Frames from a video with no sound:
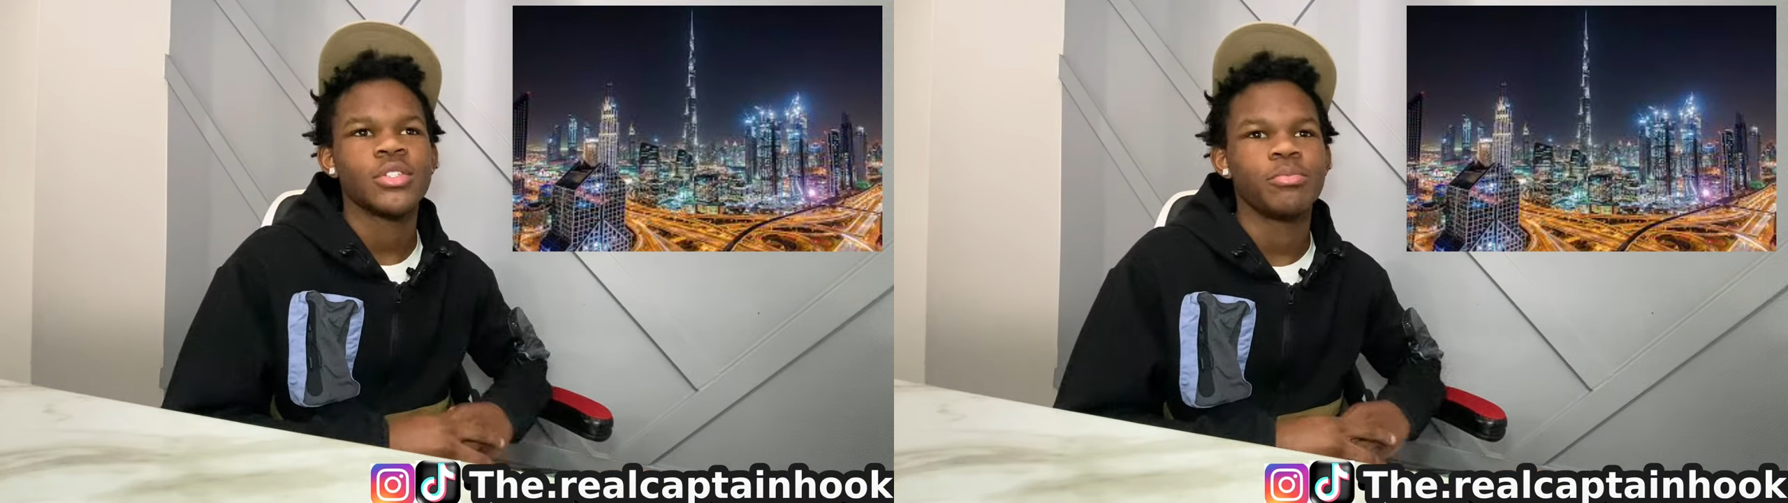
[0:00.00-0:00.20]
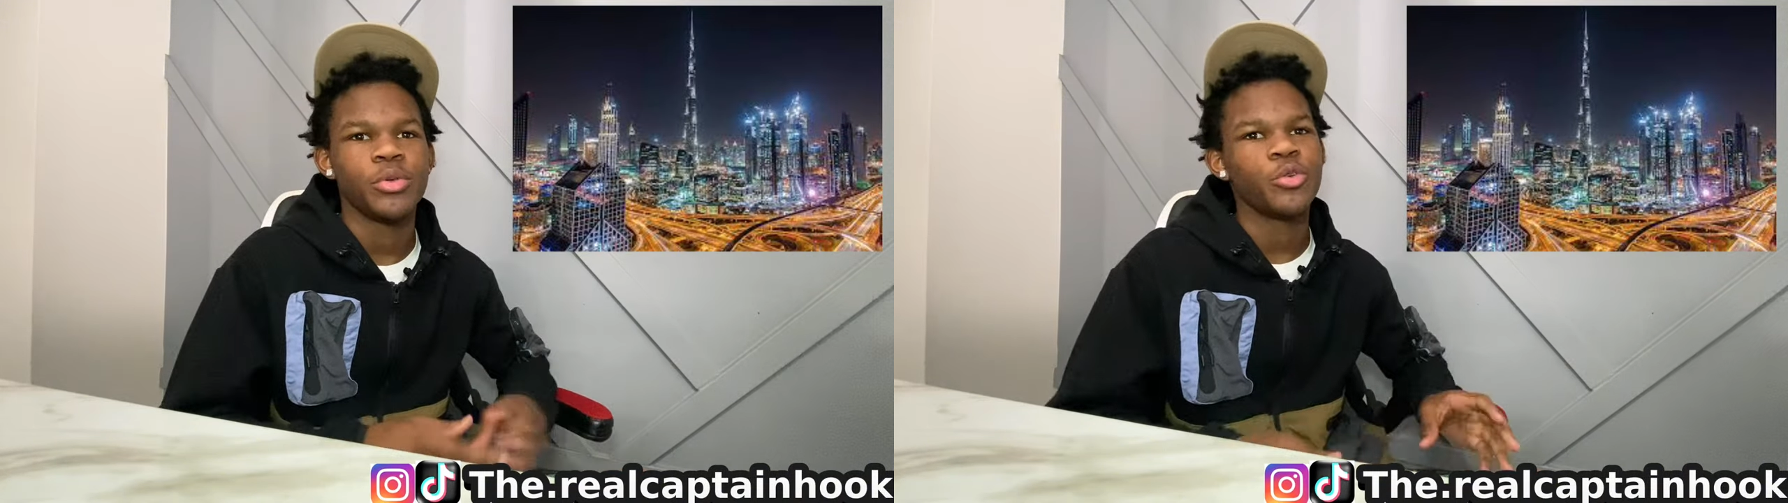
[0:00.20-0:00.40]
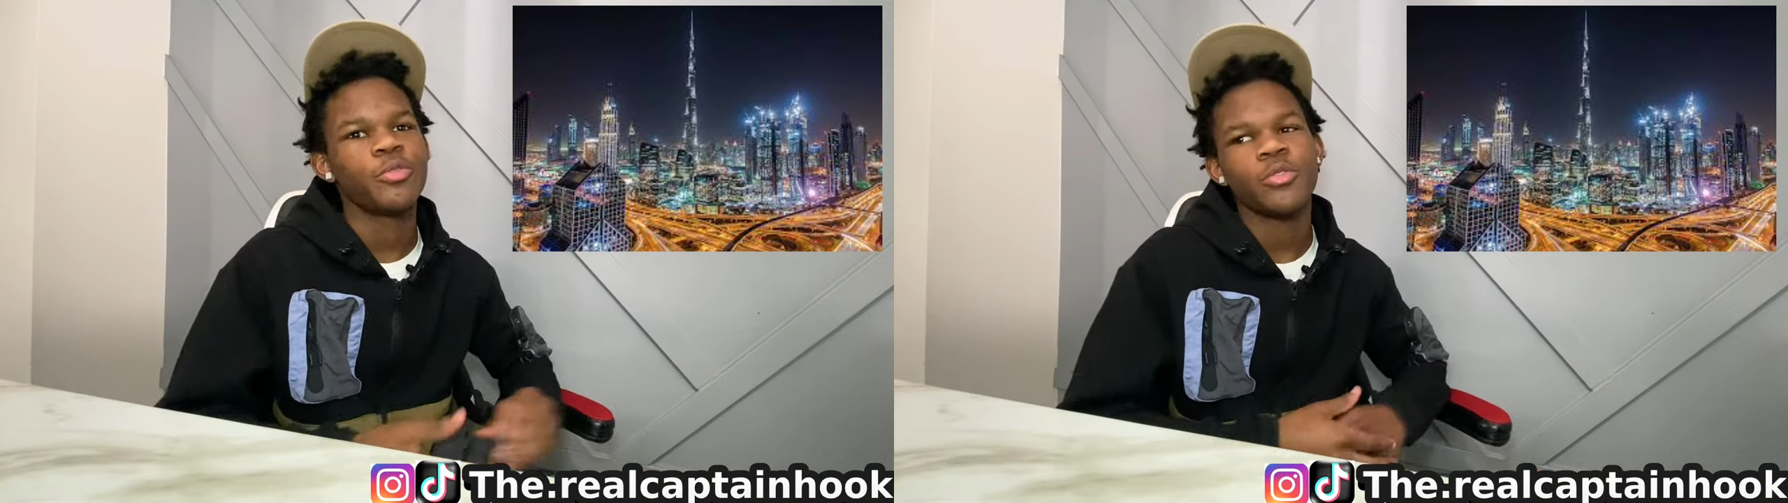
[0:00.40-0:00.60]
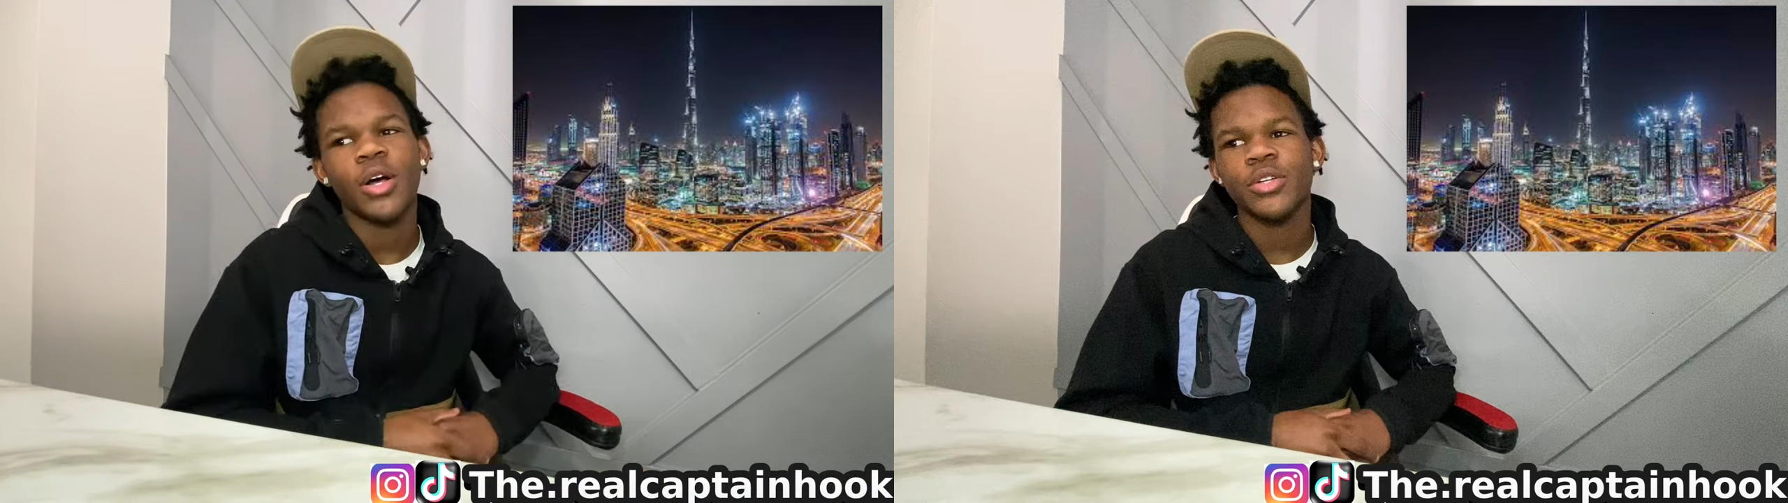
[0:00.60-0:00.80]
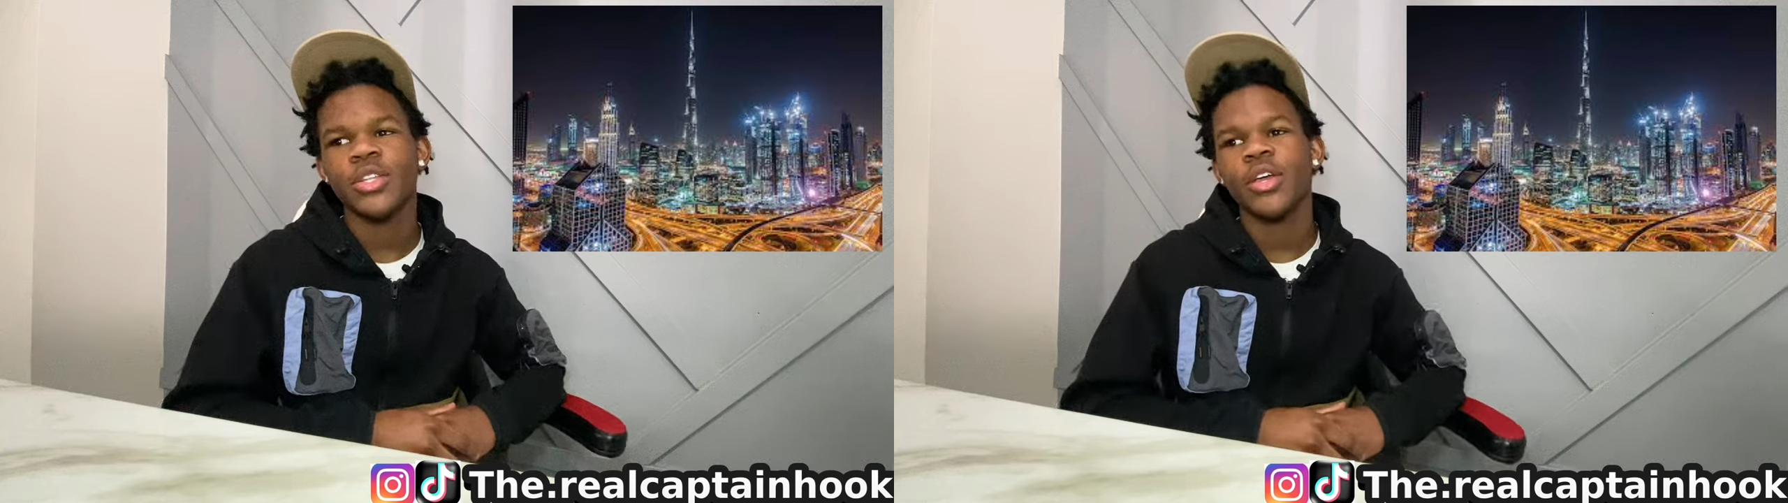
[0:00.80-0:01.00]
It's beautiful
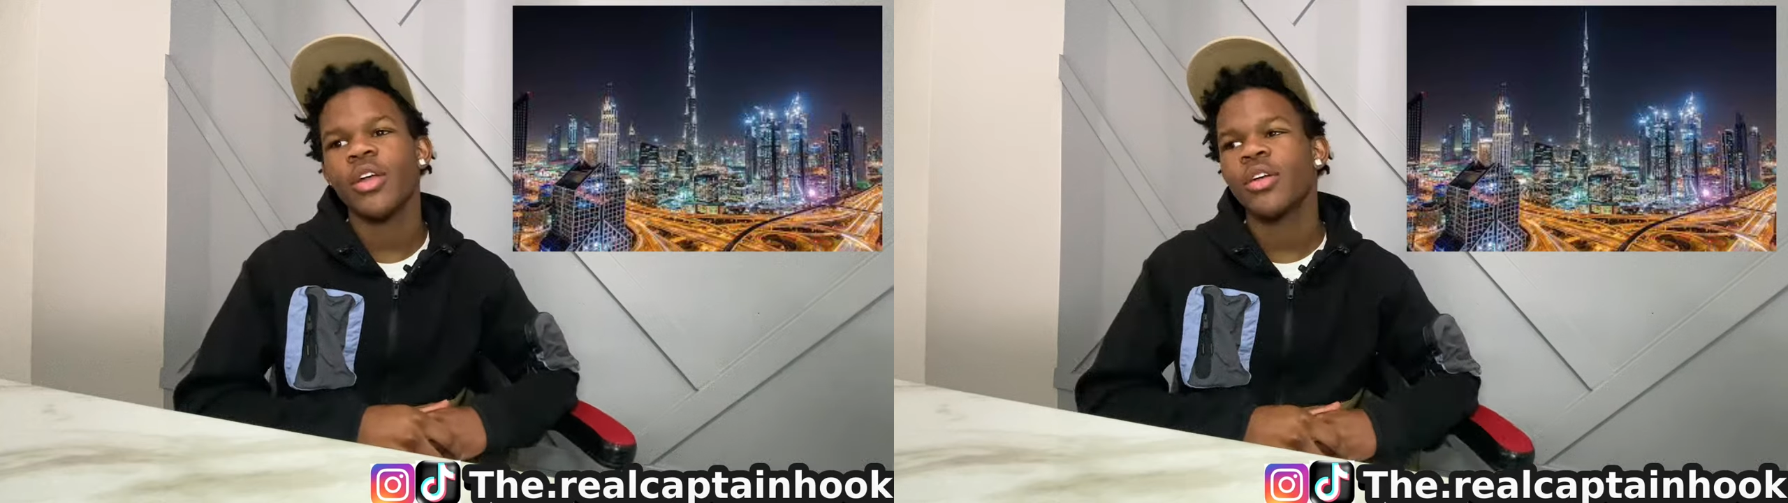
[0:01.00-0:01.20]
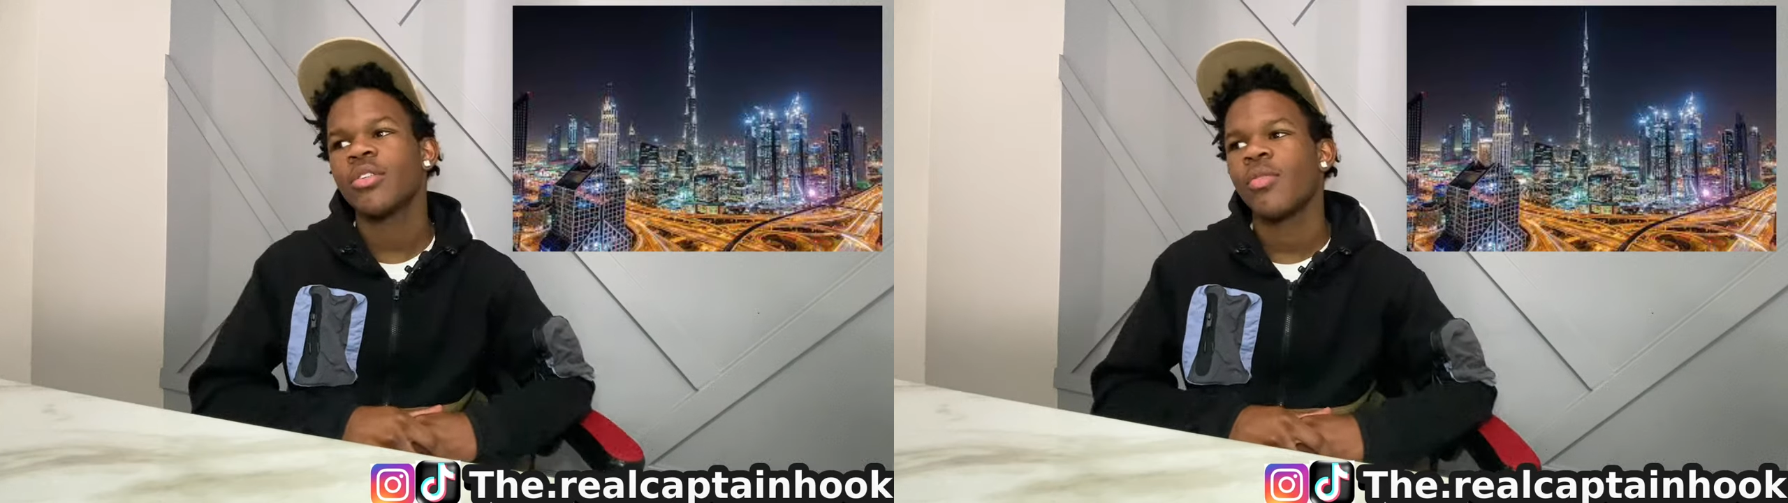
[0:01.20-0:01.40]
out there.